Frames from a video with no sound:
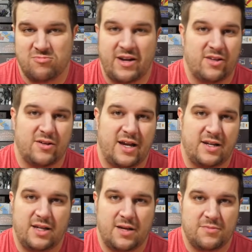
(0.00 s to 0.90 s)
regular
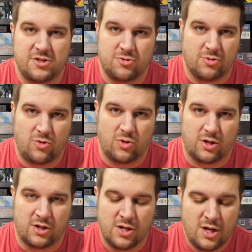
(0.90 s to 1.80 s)
Handycam digital recorder.